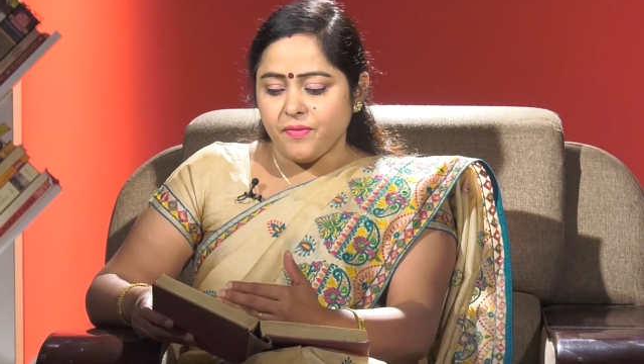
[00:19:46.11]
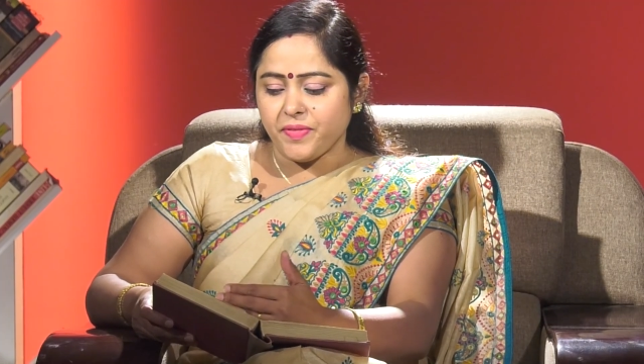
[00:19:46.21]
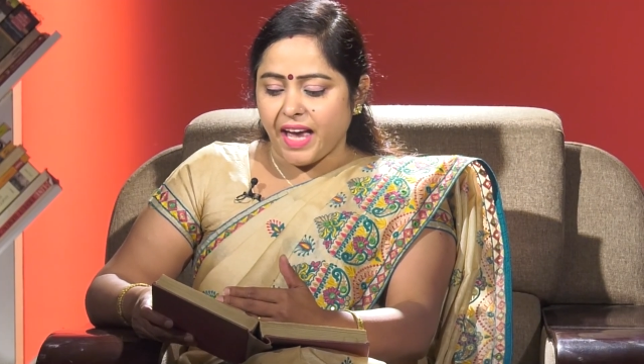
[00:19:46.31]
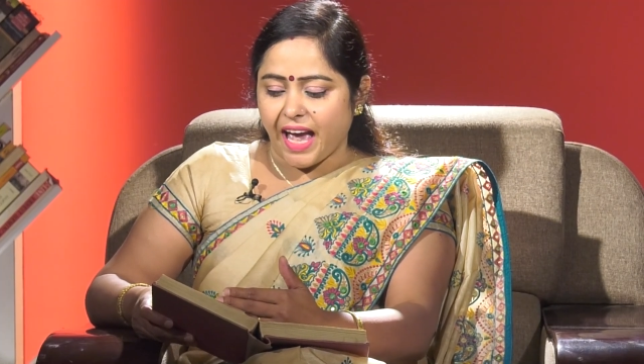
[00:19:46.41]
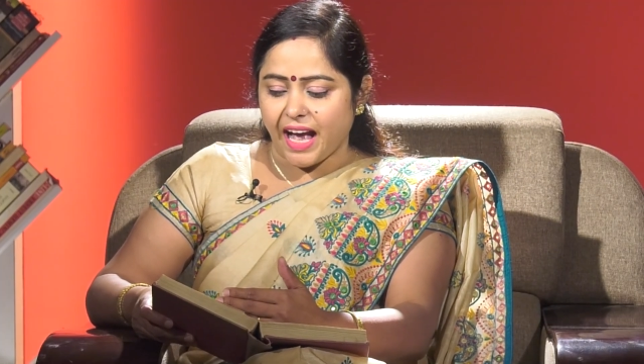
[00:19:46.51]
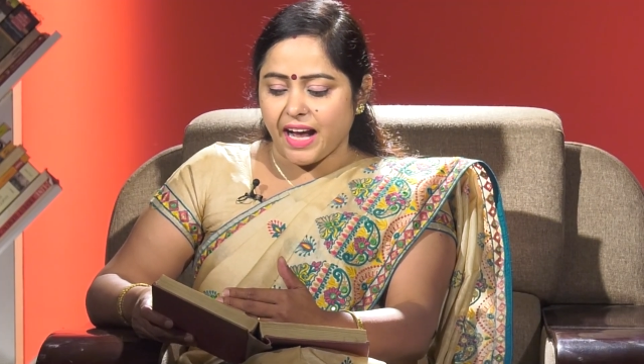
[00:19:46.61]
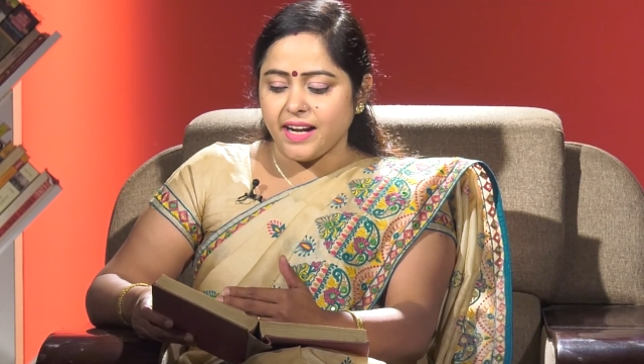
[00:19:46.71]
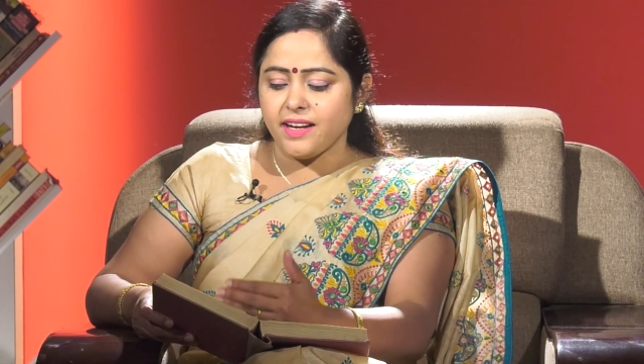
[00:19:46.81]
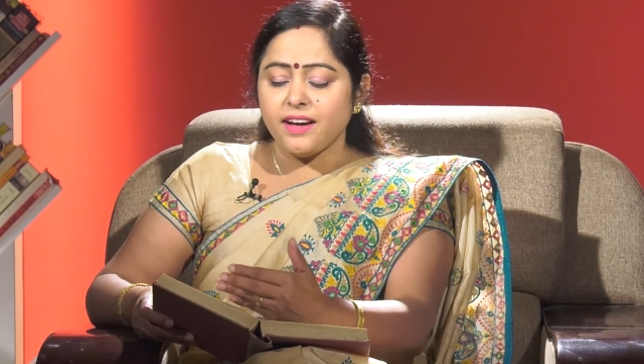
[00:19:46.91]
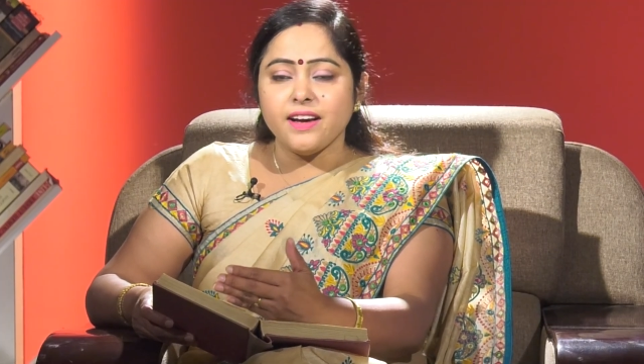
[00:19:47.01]

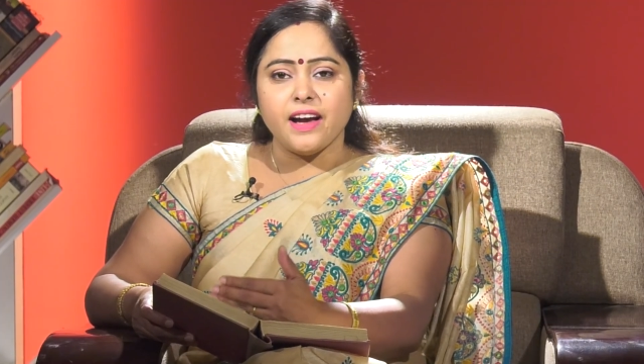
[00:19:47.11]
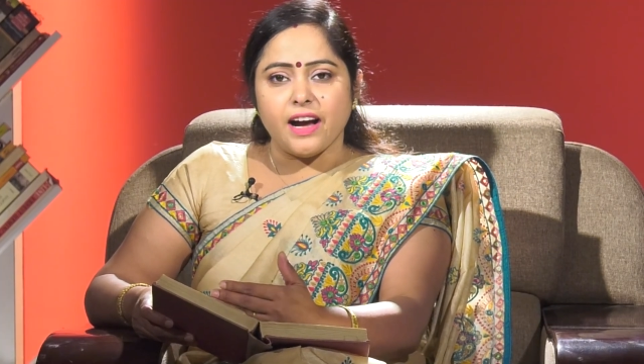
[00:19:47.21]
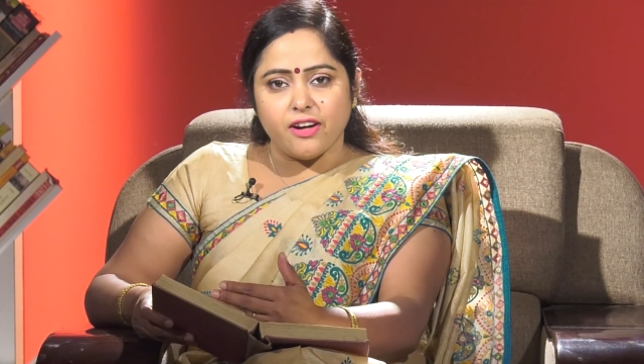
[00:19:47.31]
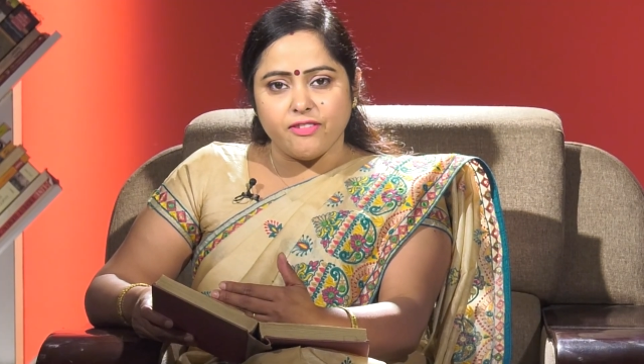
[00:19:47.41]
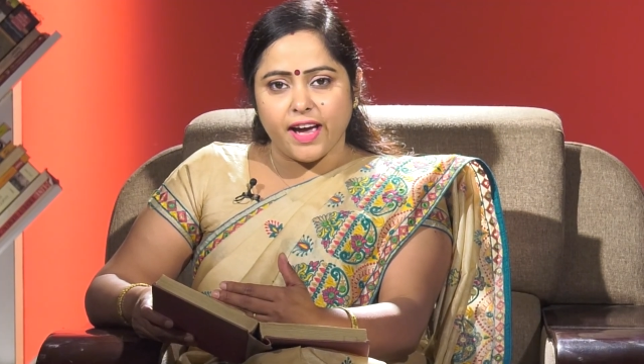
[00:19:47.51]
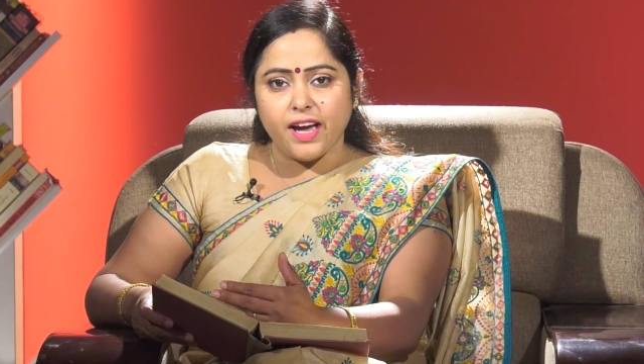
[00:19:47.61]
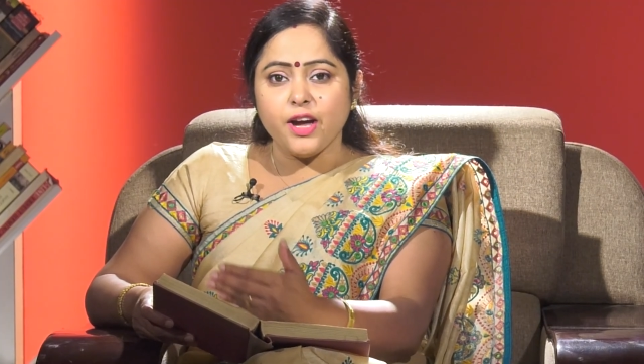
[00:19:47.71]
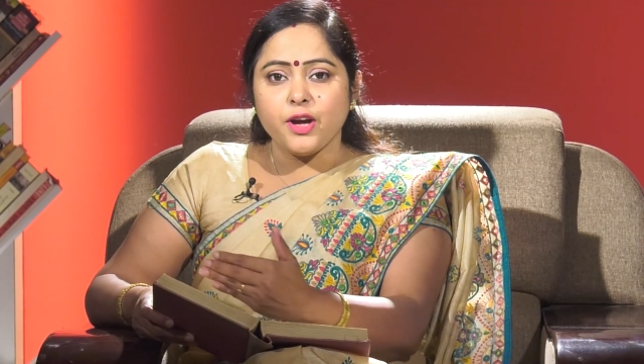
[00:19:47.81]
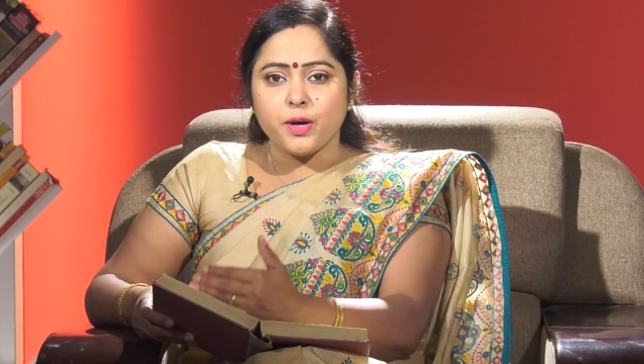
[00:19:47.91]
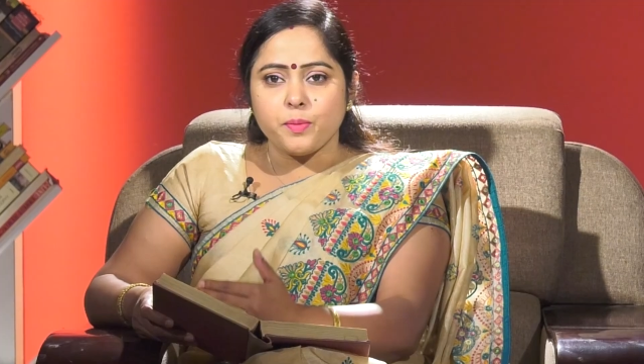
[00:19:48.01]
hand, away,
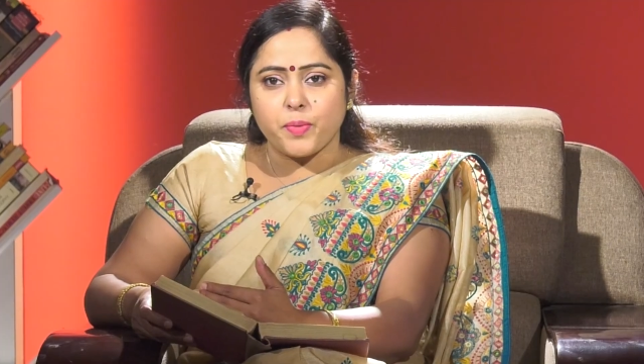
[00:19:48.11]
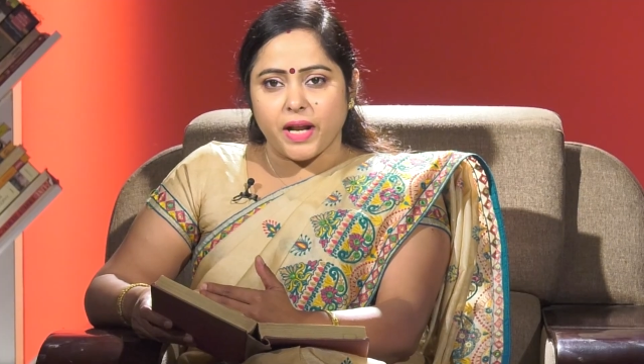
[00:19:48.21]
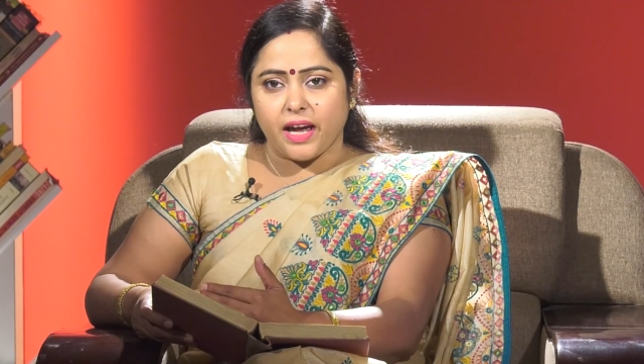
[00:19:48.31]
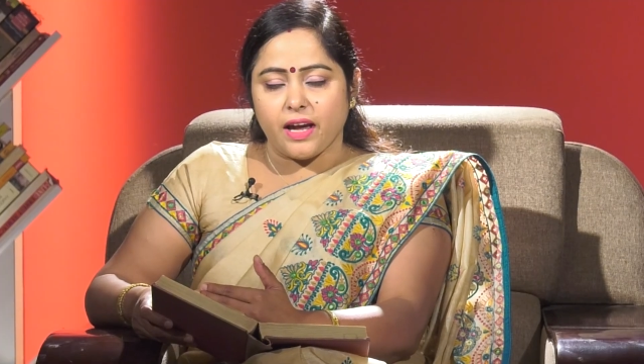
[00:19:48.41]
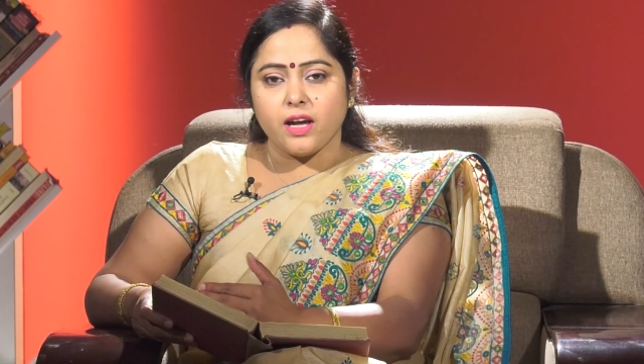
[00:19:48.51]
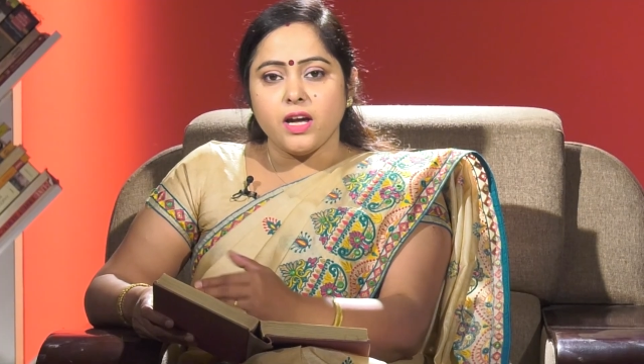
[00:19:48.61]
pray.